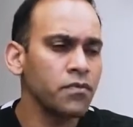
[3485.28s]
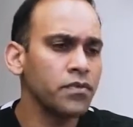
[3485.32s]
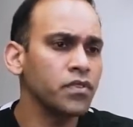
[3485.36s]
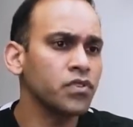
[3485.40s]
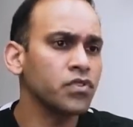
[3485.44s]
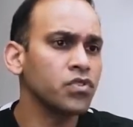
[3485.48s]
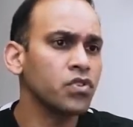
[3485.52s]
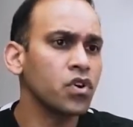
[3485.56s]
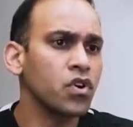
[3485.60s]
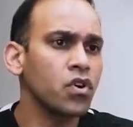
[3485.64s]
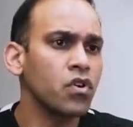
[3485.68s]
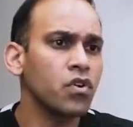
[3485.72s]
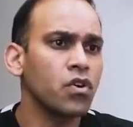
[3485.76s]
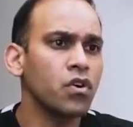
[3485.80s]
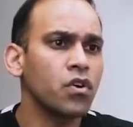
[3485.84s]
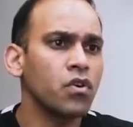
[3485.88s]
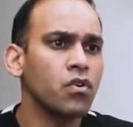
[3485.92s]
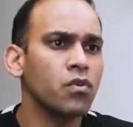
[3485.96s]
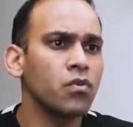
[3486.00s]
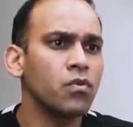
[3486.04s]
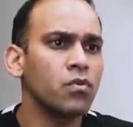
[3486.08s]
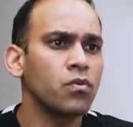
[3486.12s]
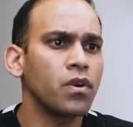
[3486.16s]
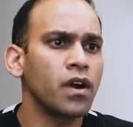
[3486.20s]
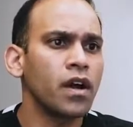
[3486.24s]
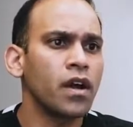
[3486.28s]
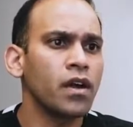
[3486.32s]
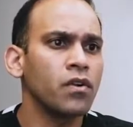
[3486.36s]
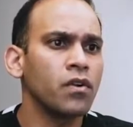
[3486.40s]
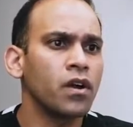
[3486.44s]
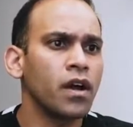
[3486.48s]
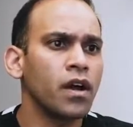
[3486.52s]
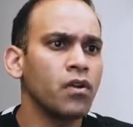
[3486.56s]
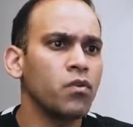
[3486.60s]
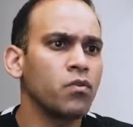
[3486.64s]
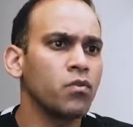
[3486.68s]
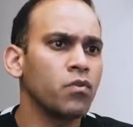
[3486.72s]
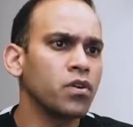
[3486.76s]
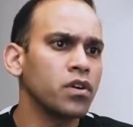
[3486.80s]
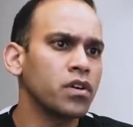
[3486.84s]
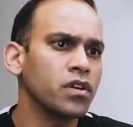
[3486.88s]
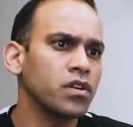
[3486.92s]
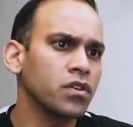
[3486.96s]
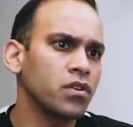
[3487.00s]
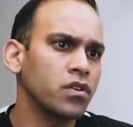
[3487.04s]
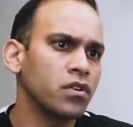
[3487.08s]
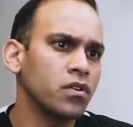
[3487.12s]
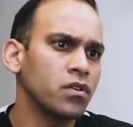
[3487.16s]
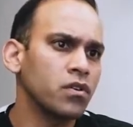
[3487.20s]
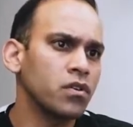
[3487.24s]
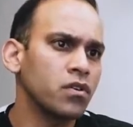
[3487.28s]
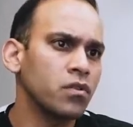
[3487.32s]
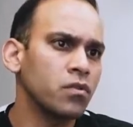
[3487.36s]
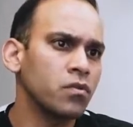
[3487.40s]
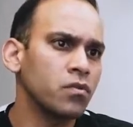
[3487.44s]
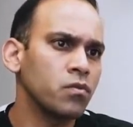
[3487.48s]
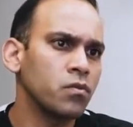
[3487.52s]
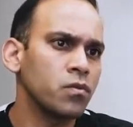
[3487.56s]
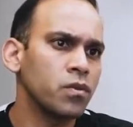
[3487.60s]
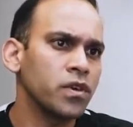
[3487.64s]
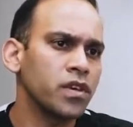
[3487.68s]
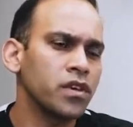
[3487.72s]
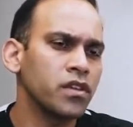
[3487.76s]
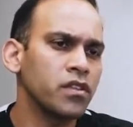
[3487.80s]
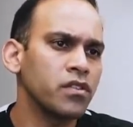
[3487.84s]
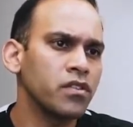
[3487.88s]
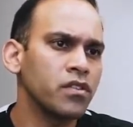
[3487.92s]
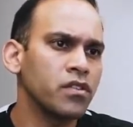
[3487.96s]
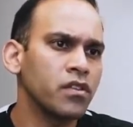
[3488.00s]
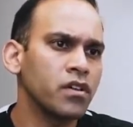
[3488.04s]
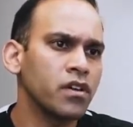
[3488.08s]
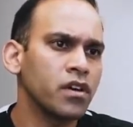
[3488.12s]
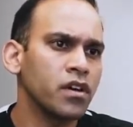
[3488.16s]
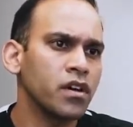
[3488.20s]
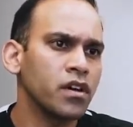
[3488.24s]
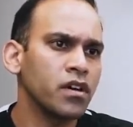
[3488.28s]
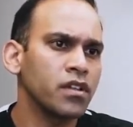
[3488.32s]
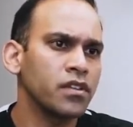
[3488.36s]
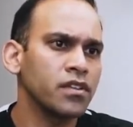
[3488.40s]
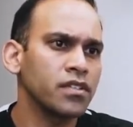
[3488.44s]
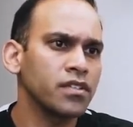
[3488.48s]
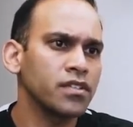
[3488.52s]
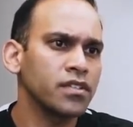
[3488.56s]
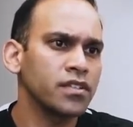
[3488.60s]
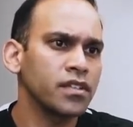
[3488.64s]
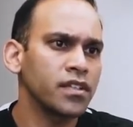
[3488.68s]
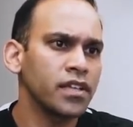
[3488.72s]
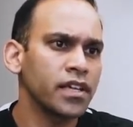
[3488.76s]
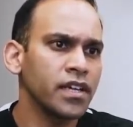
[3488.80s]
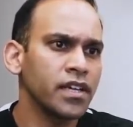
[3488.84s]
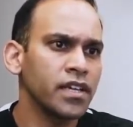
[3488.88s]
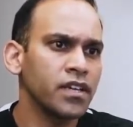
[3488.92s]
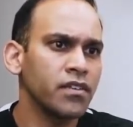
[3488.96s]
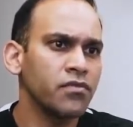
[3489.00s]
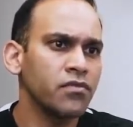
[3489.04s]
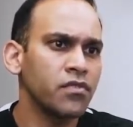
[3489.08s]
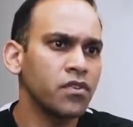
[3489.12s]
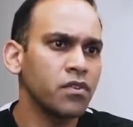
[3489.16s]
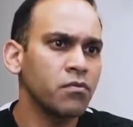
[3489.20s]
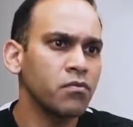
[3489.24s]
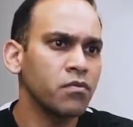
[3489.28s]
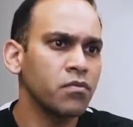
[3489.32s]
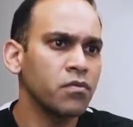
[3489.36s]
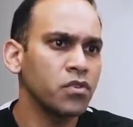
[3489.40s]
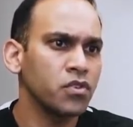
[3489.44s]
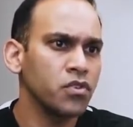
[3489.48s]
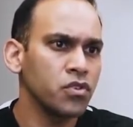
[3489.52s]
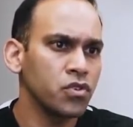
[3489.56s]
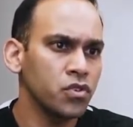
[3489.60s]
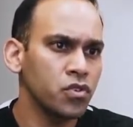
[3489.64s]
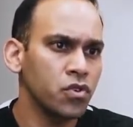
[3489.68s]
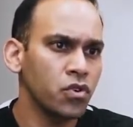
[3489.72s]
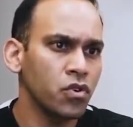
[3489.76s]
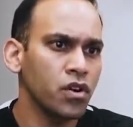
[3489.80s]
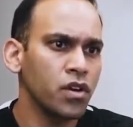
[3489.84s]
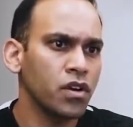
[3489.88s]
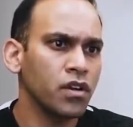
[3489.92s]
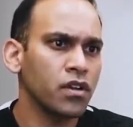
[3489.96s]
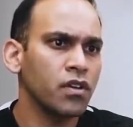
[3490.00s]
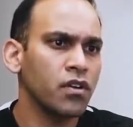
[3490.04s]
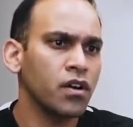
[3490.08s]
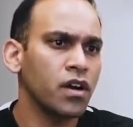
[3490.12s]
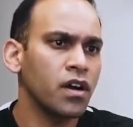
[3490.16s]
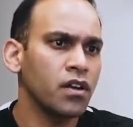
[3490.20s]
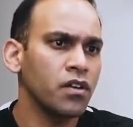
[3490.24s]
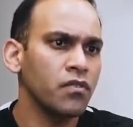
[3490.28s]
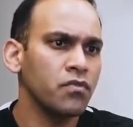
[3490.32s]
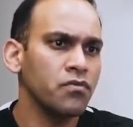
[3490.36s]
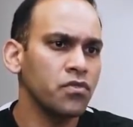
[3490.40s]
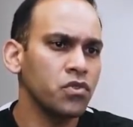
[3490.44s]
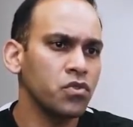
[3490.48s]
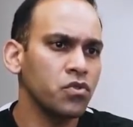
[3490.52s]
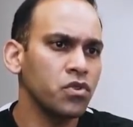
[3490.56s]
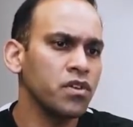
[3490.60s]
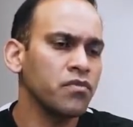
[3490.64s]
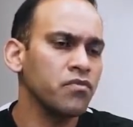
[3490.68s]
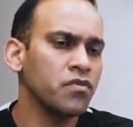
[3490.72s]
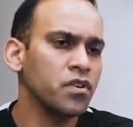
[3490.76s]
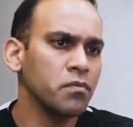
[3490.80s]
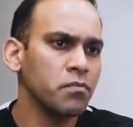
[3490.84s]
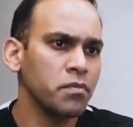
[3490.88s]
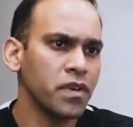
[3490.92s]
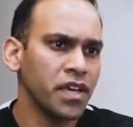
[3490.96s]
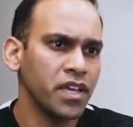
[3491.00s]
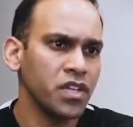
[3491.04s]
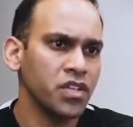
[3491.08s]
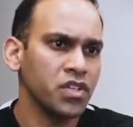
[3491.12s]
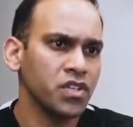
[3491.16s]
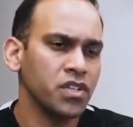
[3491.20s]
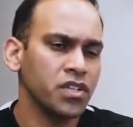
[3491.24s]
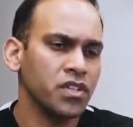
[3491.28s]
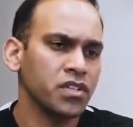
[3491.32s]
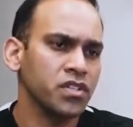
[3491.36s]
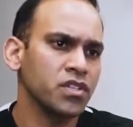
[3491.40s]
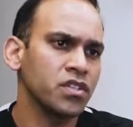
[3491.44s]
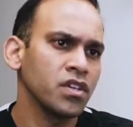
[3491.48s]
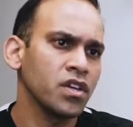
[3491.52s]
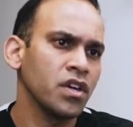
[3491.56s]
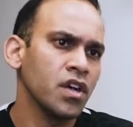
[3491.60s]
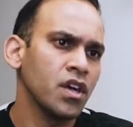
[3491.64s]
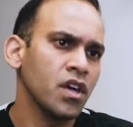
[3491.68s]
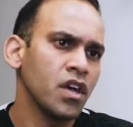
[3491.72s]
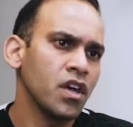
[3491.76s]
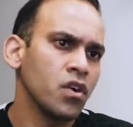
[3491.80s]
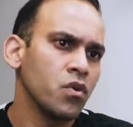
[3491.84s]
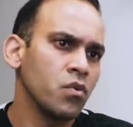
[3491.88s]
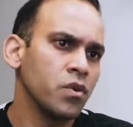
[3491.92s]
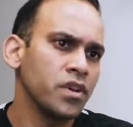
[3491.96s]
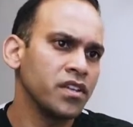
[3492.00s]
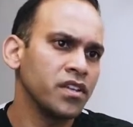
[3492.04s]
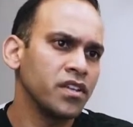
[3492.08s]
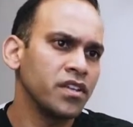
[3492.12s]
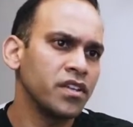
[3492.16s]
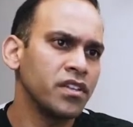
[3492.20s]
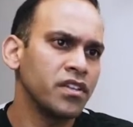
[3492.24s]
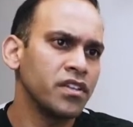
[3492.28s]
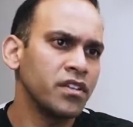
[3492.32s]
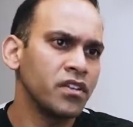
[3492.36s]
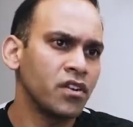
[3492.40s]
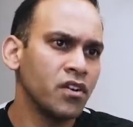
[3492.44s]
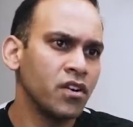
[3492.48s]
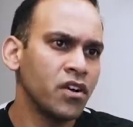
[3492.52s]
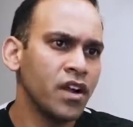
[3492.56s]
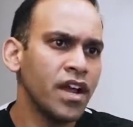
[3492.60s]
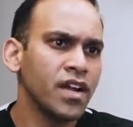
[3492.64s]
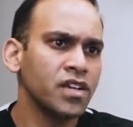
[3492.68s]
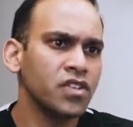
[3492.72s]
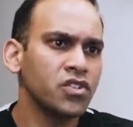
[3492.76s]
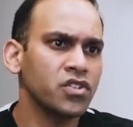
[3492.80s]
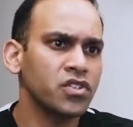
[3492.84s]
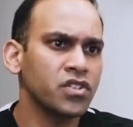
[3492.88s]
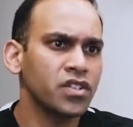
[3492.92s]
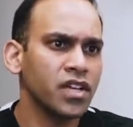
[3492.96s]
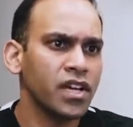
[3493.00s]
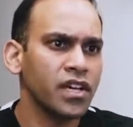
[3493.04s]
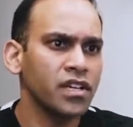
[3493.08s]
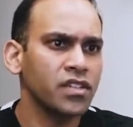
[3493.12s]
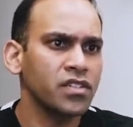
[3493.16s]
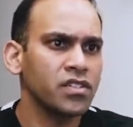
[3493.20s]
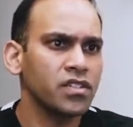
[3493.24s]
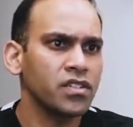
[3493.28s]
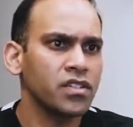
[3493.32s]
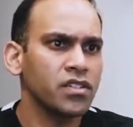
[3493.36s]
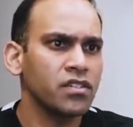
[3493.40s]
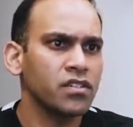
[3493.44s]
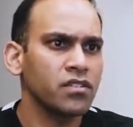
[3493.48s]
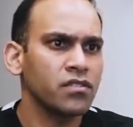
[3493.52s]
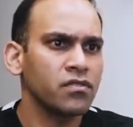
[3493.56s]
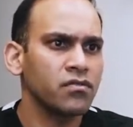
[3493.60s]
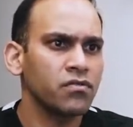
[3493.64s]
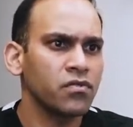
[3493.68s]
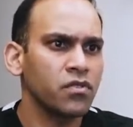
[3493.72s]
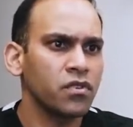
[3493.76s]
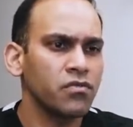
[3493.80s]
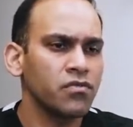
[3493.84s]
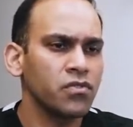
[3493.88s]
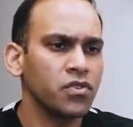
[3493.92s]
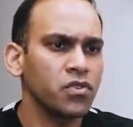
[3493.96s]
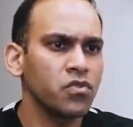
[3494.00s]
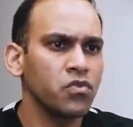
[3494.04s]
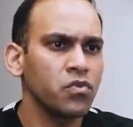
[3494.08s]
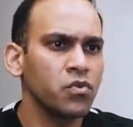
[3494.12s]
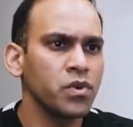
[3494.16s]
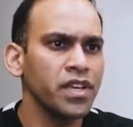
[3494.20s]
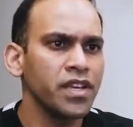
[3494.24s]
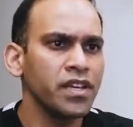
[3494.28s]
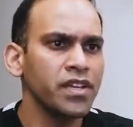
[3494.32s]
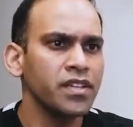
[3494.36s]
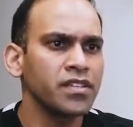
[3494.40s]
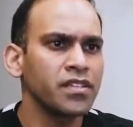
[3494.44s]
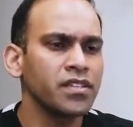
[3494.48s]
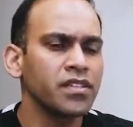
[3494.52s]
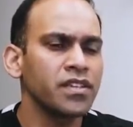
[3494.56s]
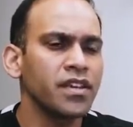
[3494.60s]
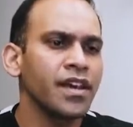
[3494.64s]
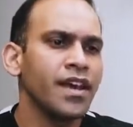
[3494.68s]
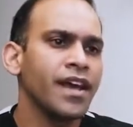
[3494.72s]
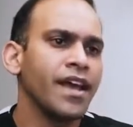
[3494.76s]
So I worked with this lady from New York on a few different patients. We did her exercises for a few weeks,